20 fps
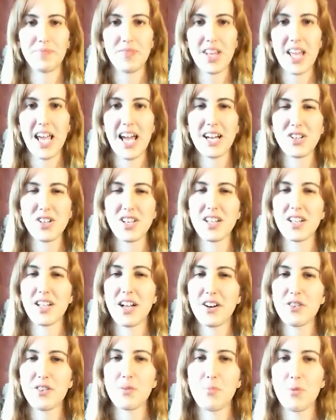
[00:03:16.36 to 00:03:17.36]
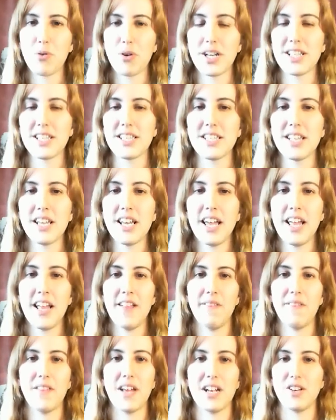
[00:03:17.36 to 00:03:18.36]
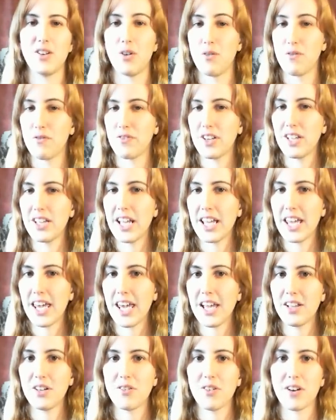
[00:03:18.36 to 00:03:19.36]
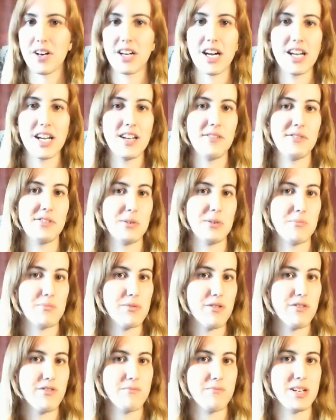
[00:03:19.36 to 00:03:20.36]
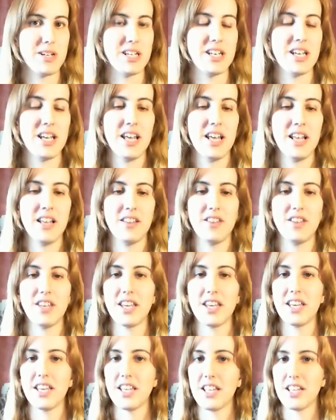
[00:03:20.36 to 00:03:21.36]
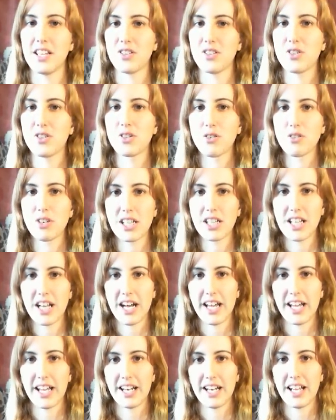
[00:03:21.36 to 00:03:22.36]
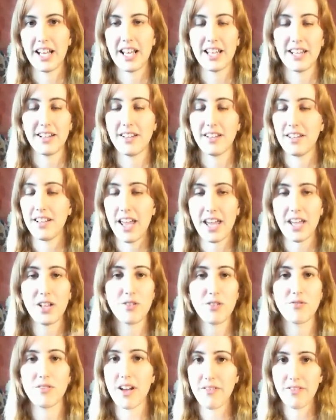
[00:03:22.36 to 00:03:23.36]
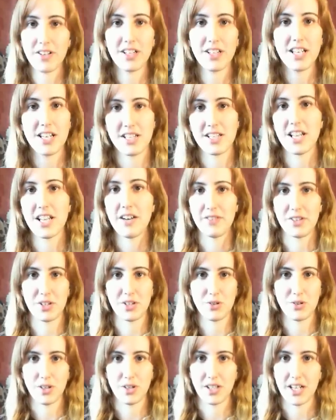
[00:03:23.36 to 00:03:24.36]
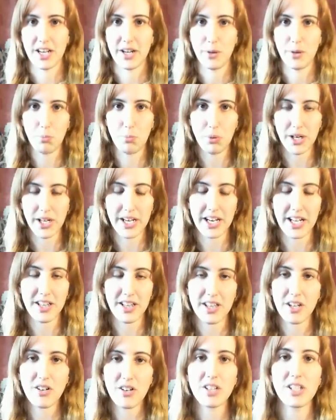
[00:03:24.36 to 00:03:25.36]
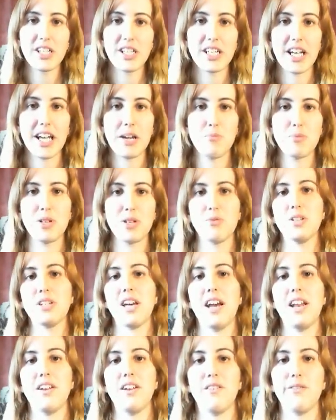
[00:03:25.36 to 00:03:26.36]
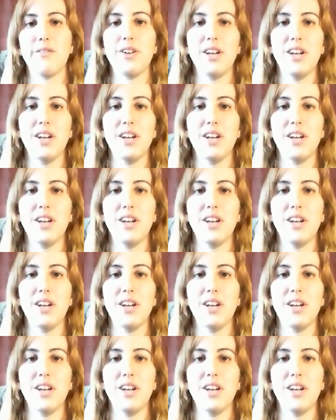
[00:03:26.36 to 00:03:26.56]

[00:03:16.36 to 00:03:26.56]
actually, a lot of the points that don't feel like Halo are kind of an improvement. The storyline, Halo definitely does have a storyline, but in the earlier games, it was kind of,